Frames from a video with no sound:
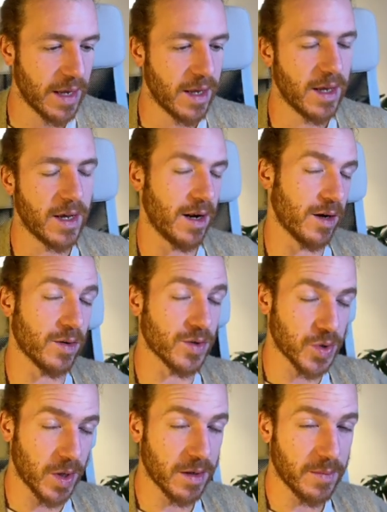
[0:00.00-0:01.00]
And a
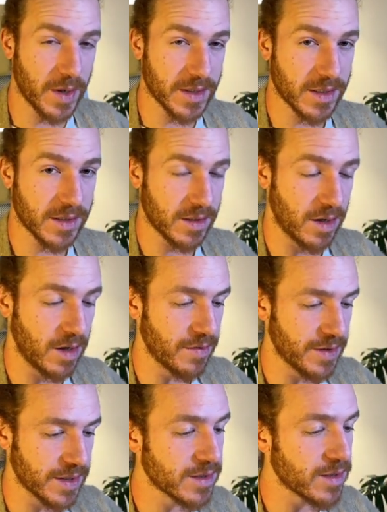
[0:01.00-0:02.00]
controlling process
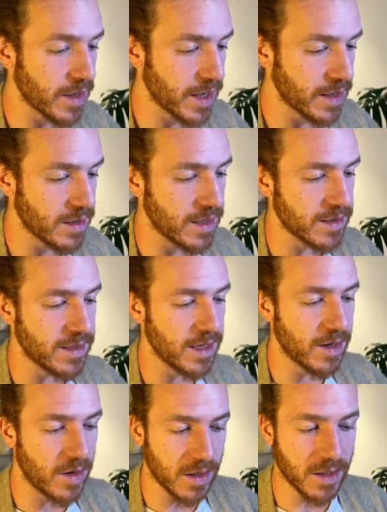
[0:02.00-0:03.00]
of a socket is
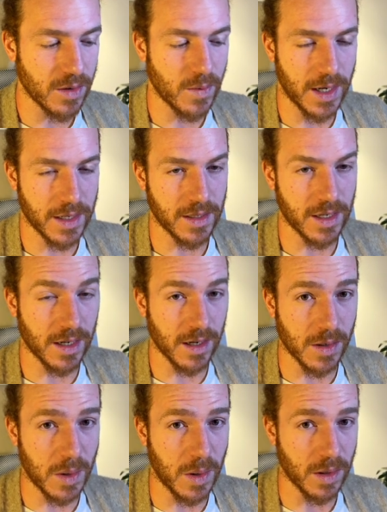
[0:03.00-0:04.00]
the only one that can
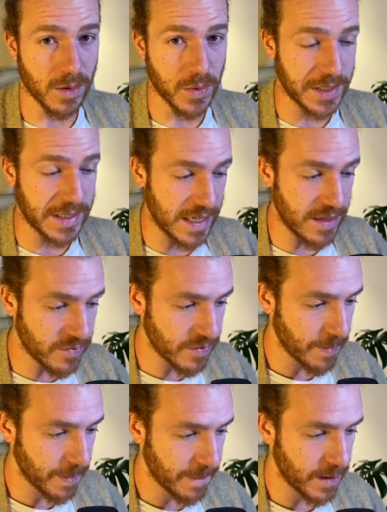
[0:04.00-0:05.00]
call receive
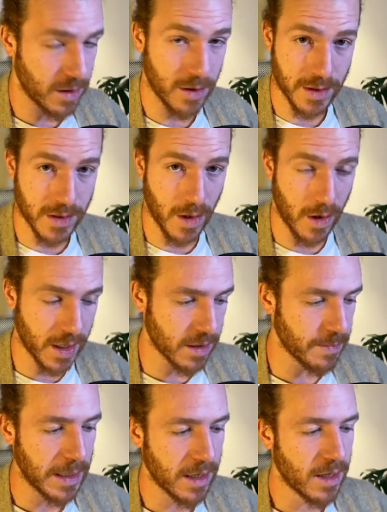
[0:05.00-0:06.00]
on the
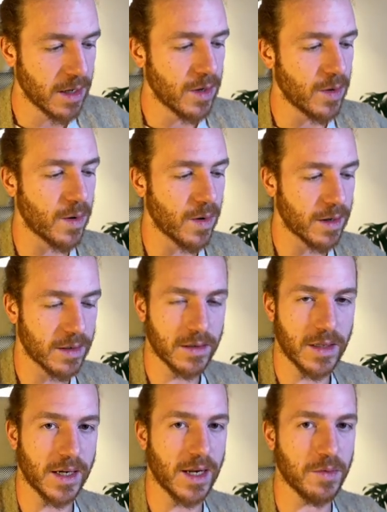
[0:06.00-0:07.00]
socket, or
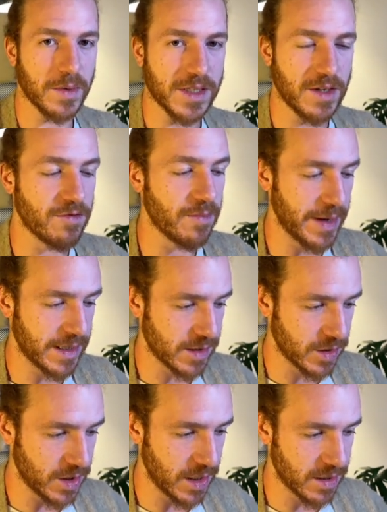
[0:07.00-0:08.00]
that can receive
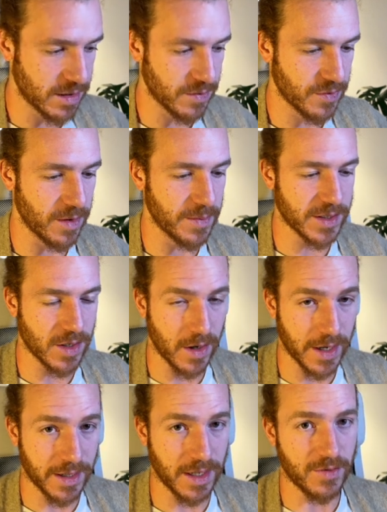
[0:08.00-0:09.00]
messages from the
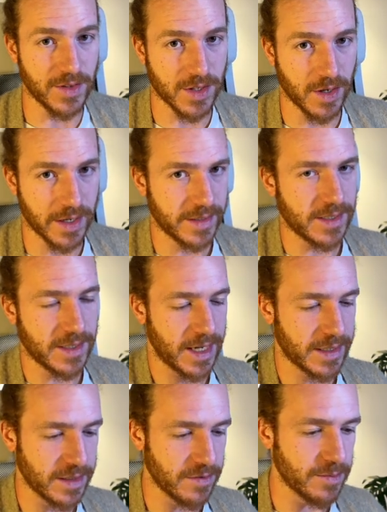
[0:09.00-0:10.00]
socket if the socket is in
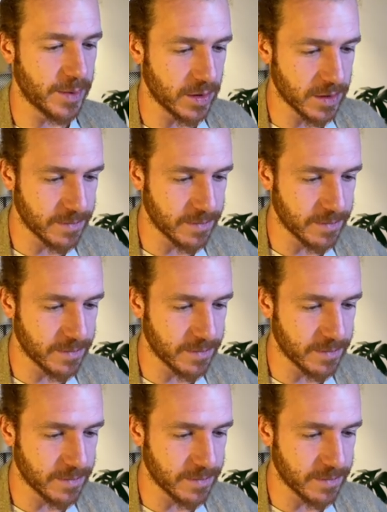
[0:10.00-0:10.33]
active mode.